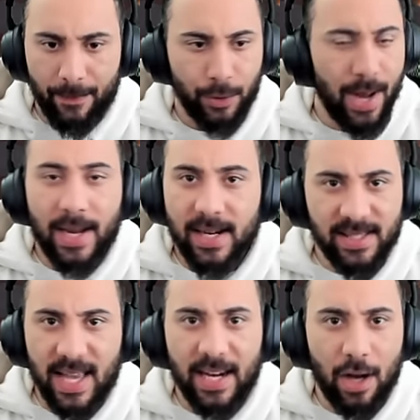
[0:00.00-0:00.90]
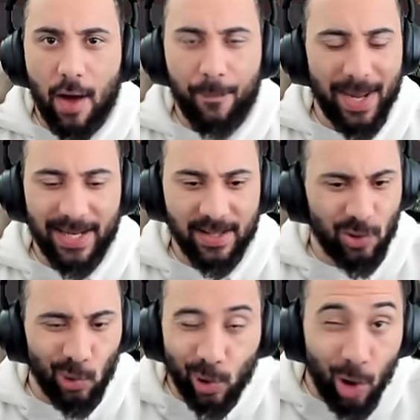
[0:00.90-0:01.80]
You're not going to set it off by getting
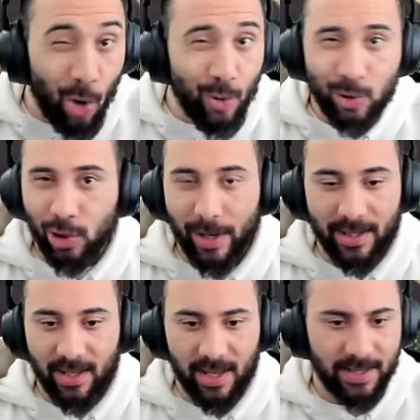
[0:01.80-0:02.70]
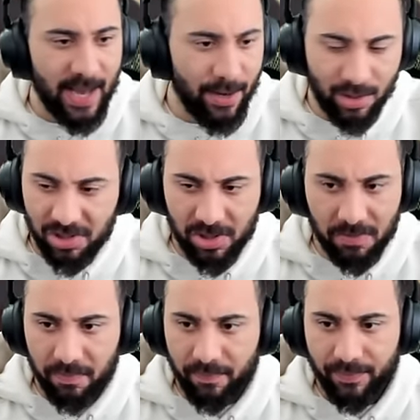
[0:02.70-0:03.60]
too close or anything like that. You can
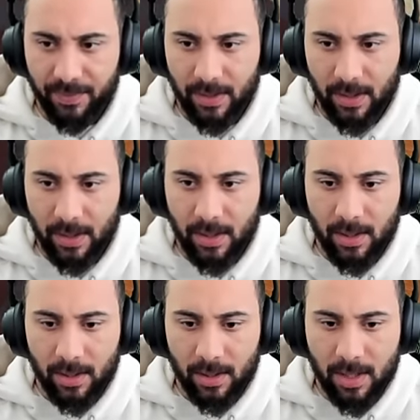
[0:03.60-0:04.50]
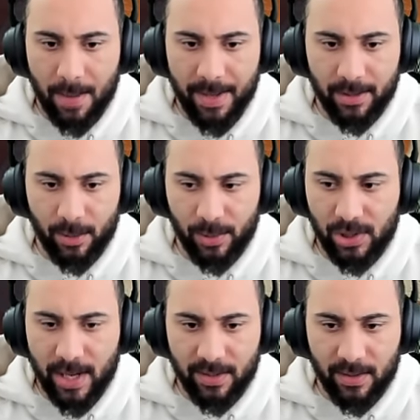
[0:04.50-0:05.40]
just come in, do what you
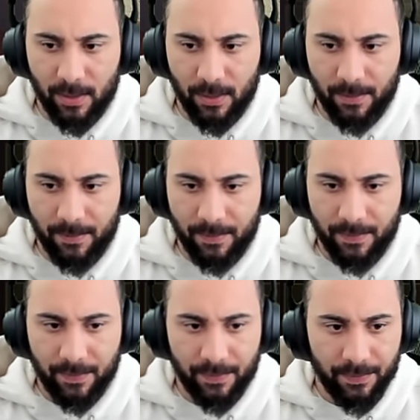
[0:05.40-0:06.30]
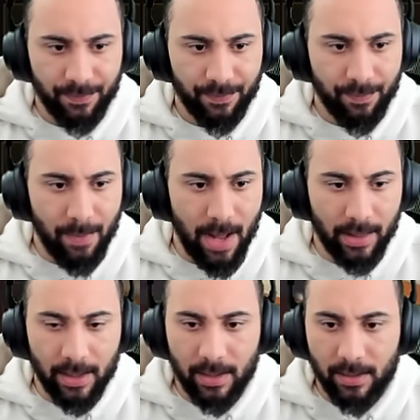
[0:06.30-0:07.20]
got to do.
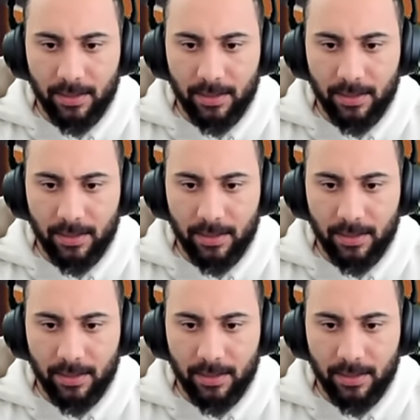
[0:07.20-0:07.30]
Molly.